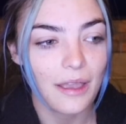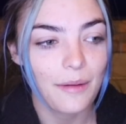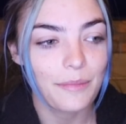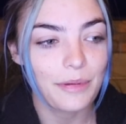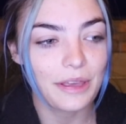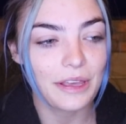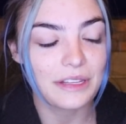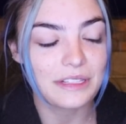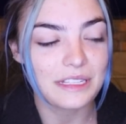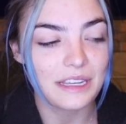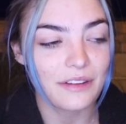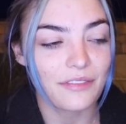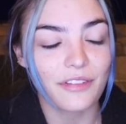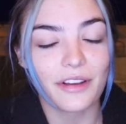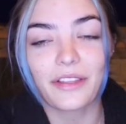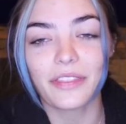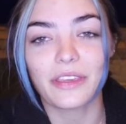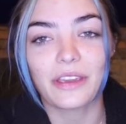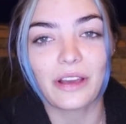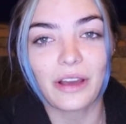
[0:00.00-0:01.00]
because I
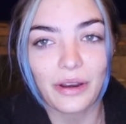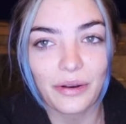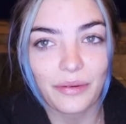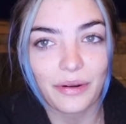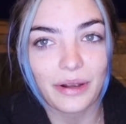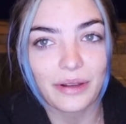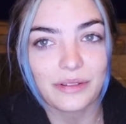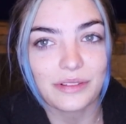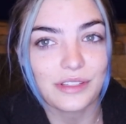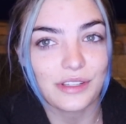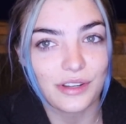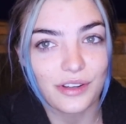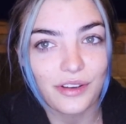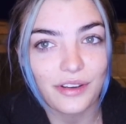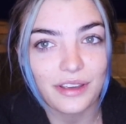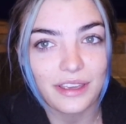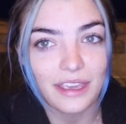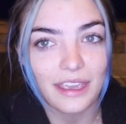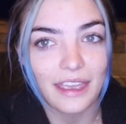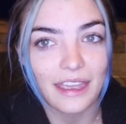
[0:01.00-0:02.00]
finally got around to
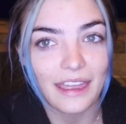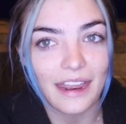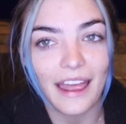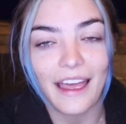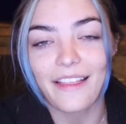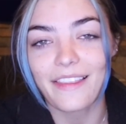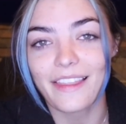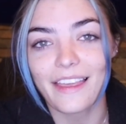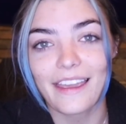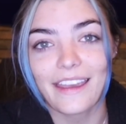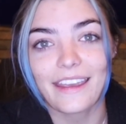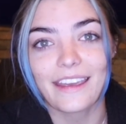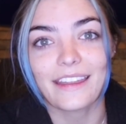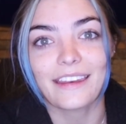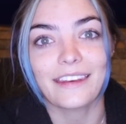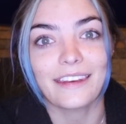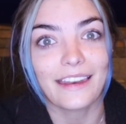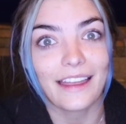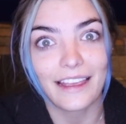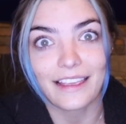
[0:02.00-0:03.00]
cooking it at like
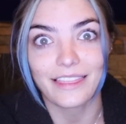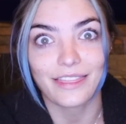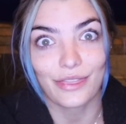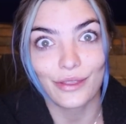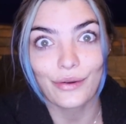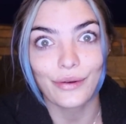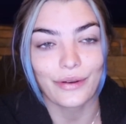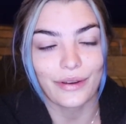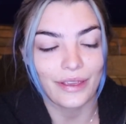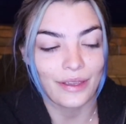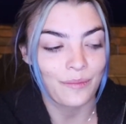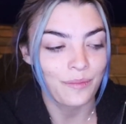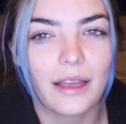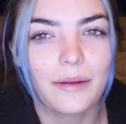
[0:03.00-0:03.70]
9.30.